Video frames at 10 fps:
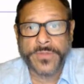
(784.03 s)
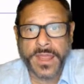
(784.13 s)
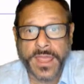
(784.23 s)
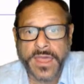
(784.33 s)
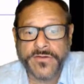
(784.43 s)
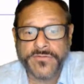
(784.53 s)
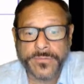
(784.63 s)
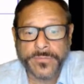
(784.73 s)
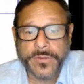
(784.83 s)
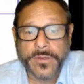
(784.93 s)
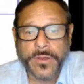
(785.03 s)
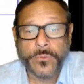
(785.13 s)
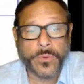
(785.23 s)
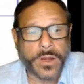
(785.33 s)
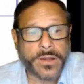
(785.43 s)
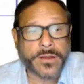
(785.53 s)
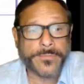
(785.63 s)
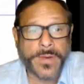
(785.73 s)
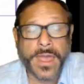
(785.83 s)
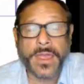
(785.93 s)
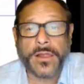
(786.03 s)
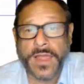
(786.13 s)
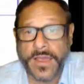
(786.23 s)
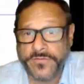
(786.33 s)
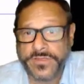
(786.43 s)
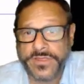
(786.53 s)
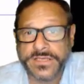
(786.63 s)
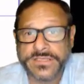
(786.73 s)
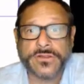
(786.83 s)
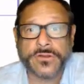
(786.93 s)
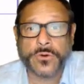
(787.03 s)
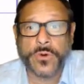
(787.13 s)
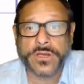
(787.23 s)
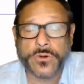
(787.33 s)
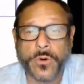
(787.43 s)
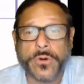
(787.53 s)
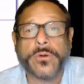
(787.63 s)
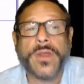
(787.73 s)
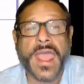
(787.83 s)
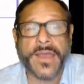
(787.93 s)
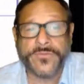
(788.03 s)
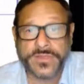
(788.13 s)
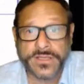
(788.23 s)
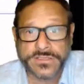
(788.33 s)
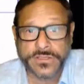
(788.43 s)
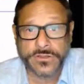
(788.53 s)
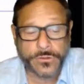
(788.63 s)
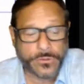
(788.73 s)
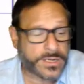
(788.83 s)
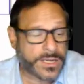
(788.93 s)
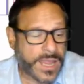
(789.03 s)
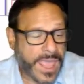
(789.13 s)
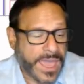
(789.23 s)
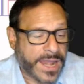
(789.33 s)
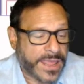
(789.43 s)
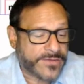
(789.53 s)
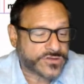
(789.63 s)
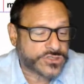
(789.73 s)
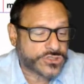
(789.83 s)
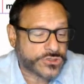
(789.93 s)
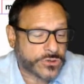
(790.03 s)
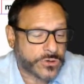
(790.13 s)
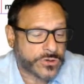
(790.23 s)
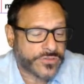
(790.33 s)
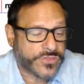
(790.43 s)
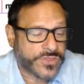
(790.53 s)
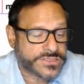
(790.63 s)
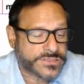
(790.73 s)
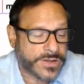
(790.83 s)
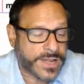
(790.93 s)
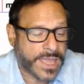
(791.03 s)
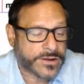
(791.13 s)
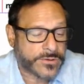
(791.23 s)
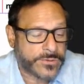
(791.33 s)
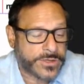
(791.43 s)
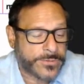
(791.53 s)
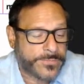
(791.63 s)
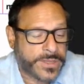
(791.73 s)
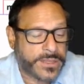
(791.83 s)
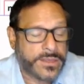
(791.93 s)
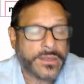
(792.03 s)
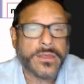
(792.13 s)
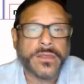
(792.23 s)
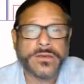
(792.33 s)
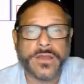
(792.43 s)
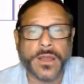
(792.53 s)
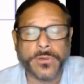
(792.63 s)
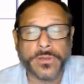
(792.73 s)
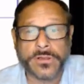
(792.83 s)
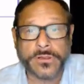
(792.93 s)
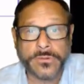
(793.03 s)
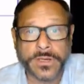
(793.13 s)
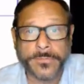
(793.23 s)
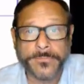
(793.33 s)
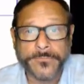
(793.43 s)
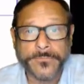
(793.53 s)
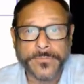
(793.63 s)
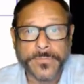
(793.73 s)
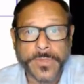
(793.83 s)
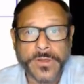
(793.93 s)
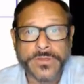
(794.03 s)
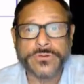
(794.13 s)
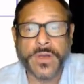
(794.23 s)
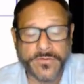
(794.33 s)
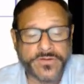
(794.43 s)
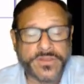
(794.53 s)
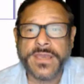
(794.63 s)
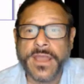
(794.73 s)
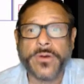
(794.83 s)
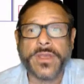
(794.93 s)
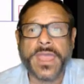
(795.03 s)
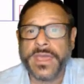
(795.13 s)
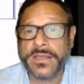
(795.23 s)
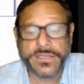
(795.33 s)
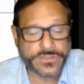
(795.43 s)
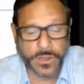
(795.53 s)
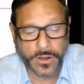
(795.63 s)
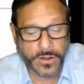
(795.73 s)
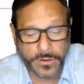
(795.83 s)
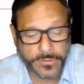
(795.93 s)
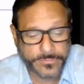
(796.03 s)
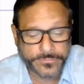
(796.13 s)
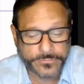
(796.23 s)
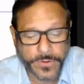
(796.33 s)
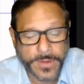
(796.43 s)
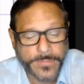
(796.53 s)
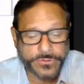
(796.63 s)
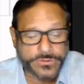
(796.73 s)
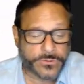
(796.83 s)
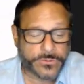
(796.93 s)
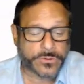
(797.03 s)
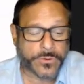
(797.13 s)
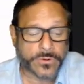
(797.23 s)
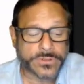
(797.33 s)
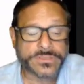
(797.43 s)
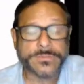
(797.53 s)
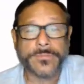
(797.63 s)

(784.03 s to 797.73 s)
I have. Ready to compile, everything is in the correct order, everything's included, and I have ensured things are not going to be double included. So everything now again is all rainbows and unicorns.